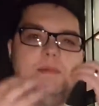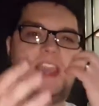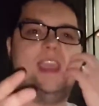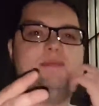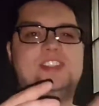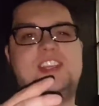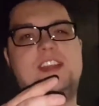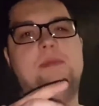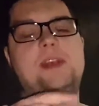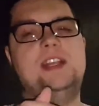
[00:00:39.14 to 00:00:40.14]
my camera set
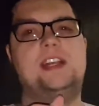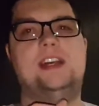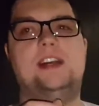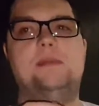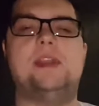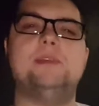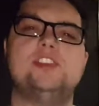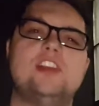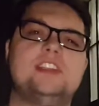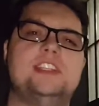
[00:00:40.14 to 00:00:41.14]
up, and I'm gonna
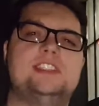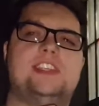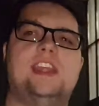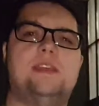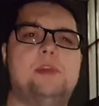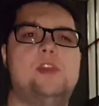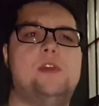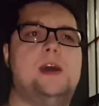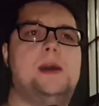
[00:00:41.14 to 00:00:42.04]
talk a little today about